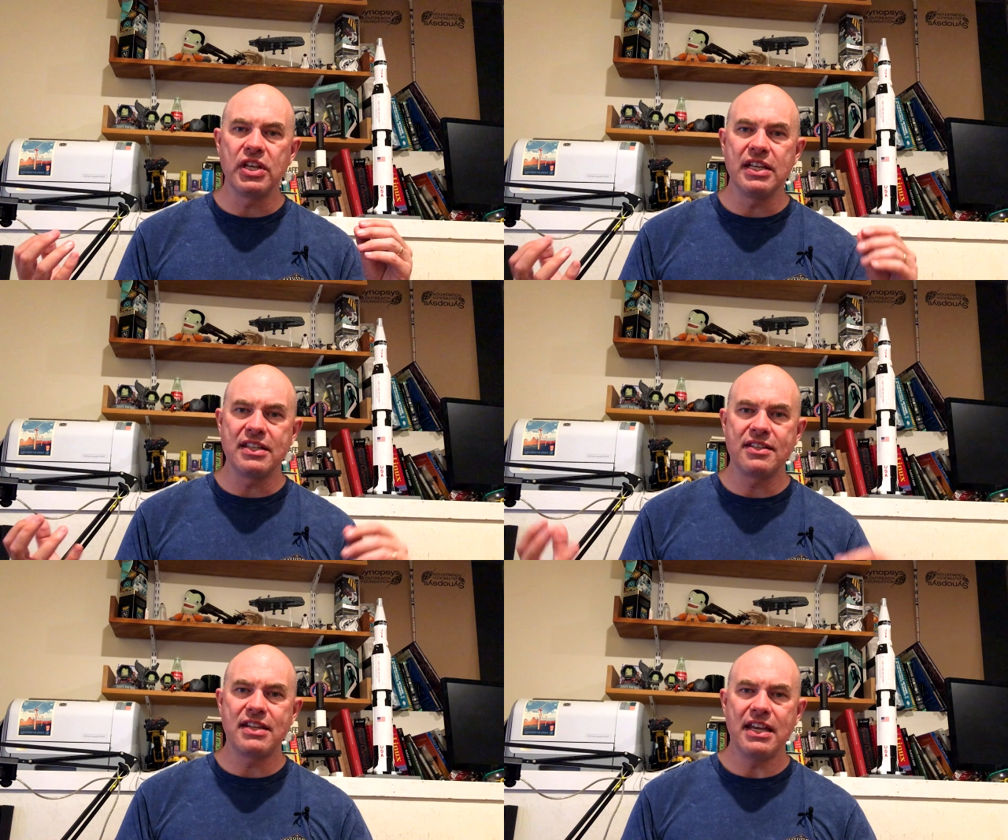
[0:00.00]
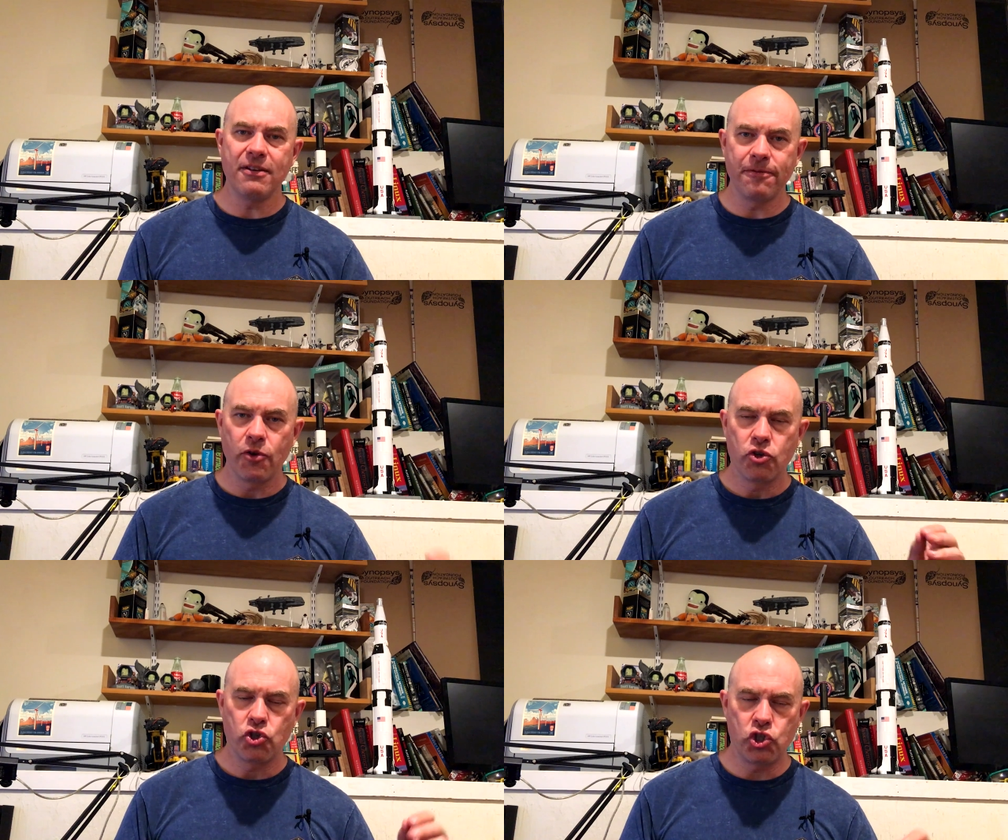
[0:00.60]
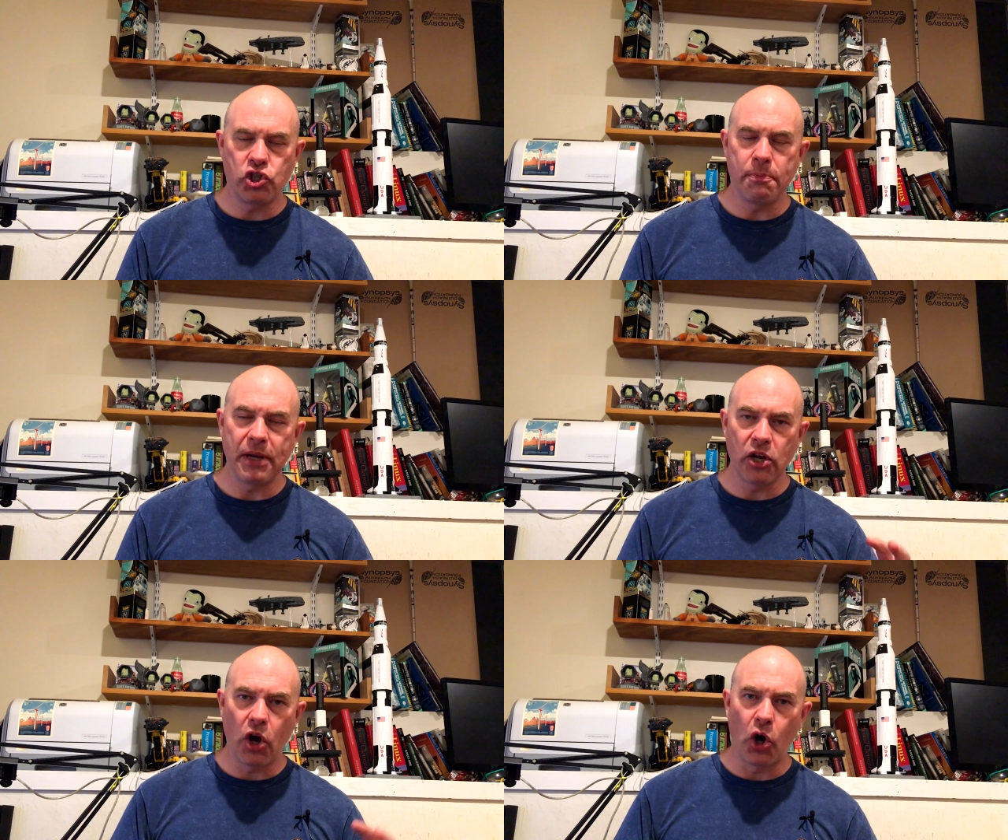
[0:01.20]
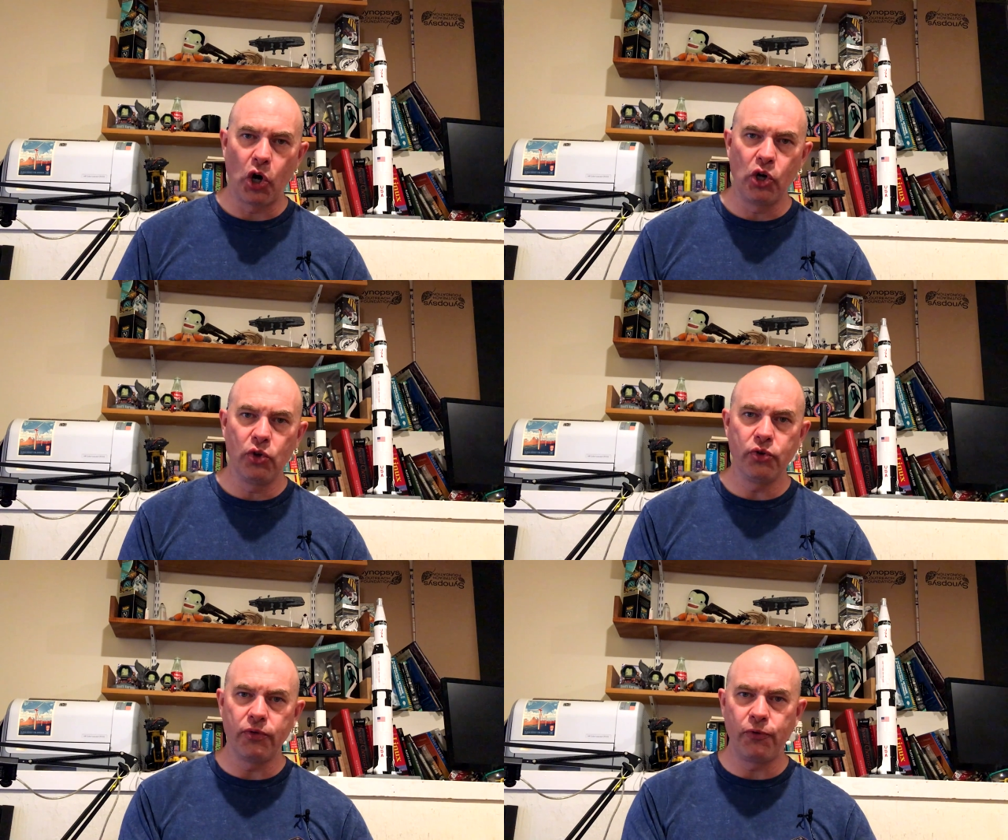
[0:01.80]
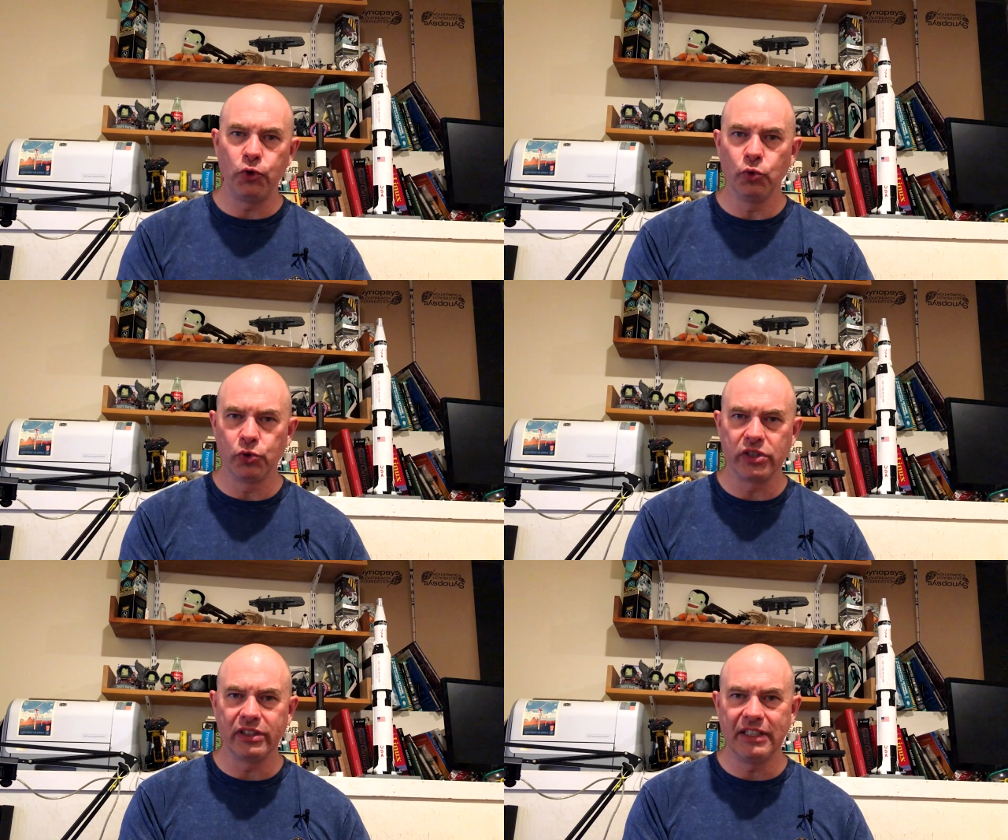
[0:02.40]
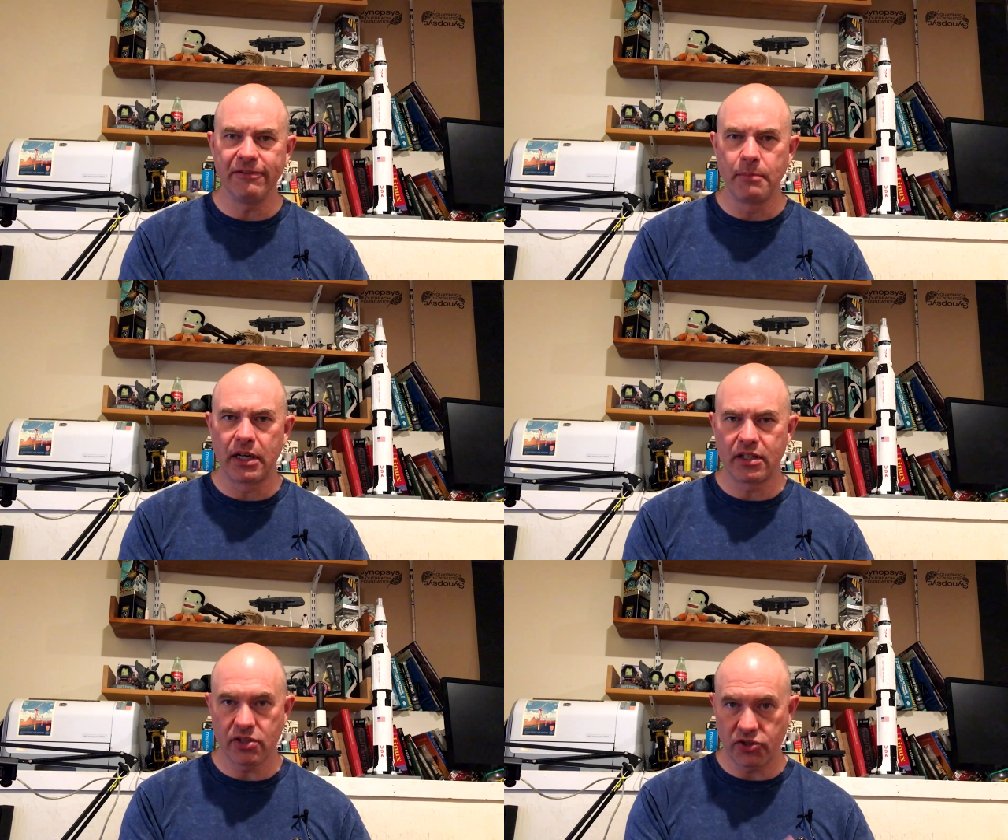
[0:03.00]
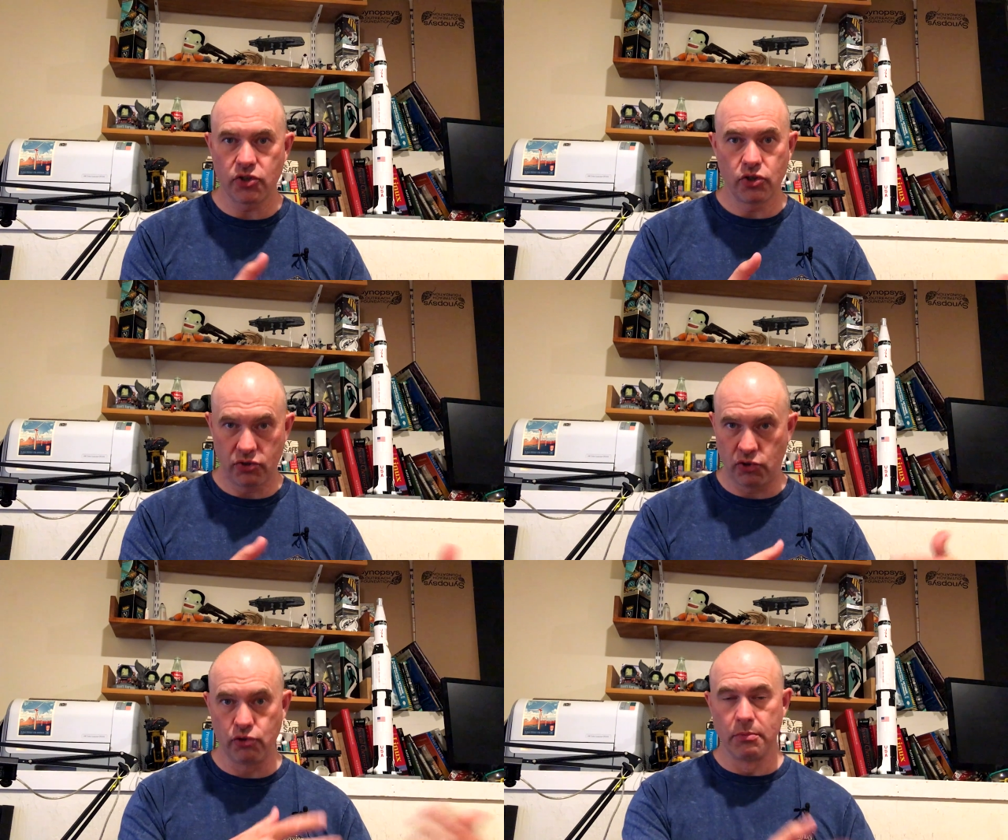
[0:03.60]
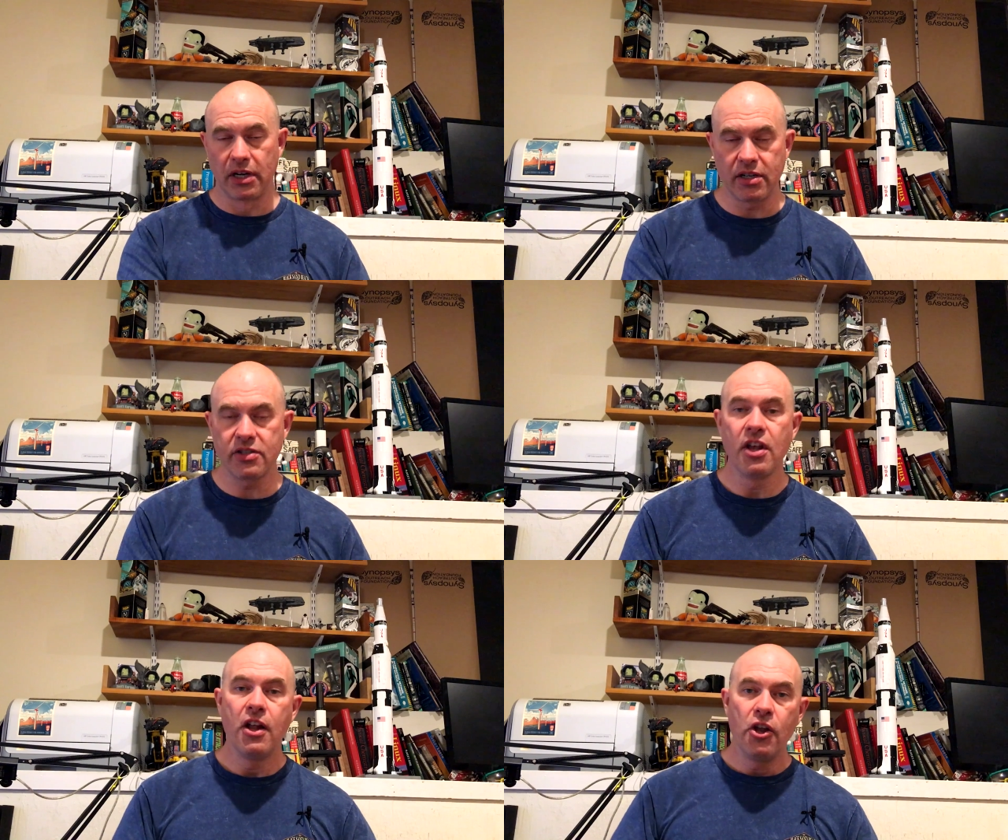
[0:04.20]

that instead of shipping all the fuel to leave Mars to Mars,